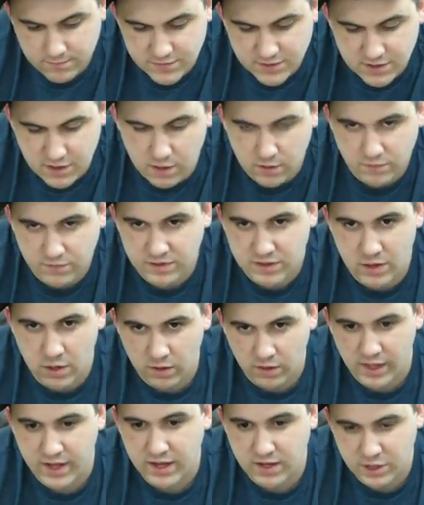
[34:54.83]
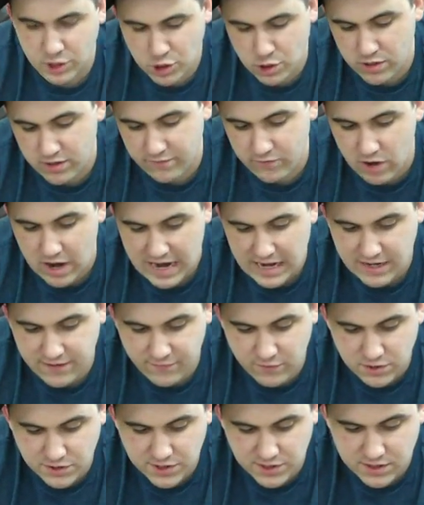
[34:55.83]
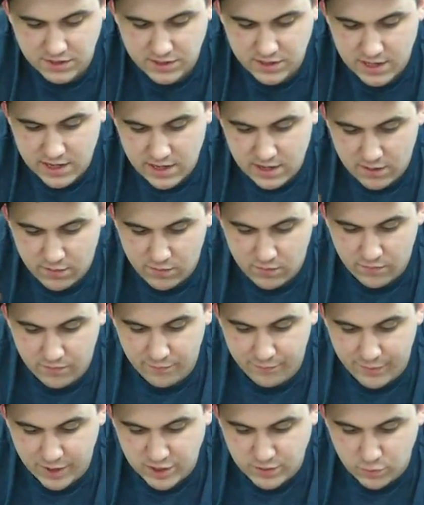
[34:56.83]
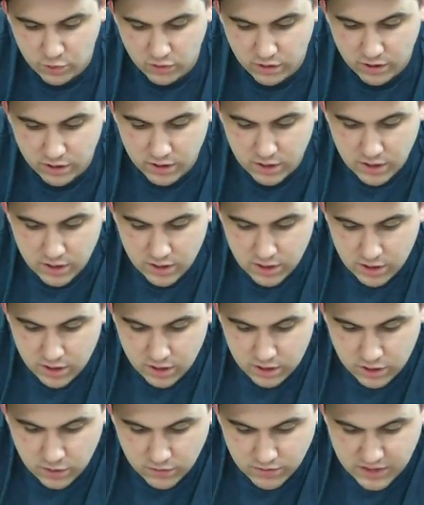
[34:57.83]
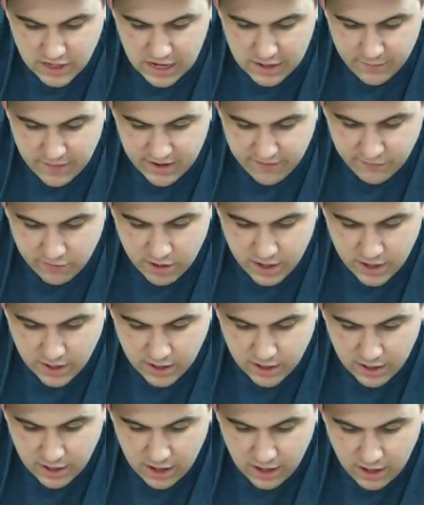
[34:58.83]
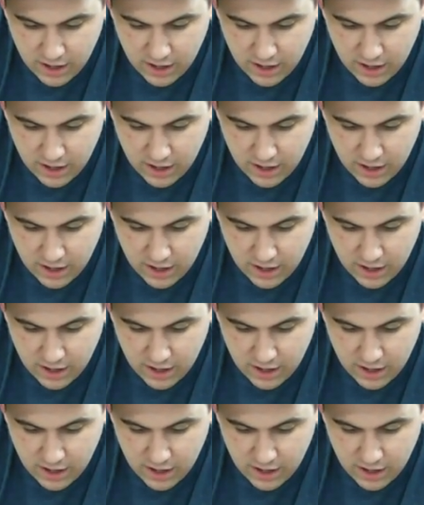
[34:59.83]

So they're like shooting variety versus much more close combat variety.